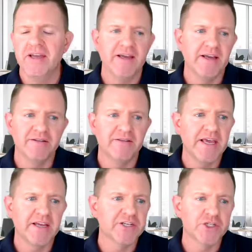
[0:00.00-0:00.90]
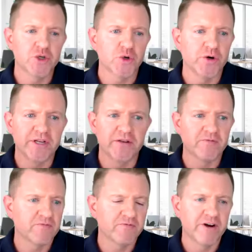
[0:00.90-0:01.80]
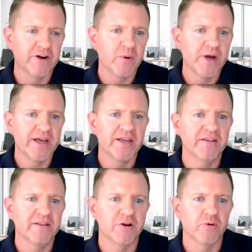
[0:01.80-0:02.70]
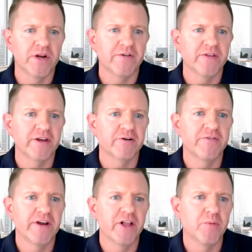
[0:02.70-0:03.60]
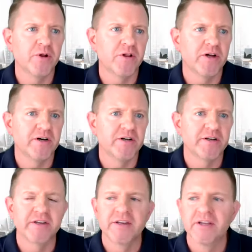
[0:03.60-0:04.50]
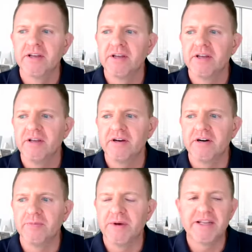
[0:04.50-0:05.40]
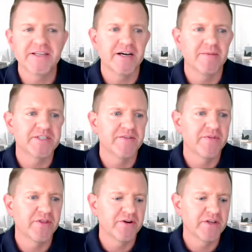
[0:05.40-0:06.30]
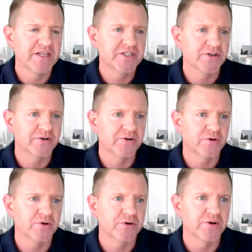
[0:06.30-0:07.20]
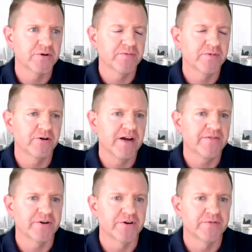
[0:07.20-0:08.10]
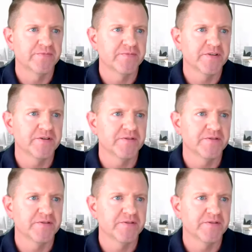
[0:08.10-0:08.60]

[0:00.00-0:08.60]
And they can just join right away, whenever they're available on anytime 7:30 Eastern or after.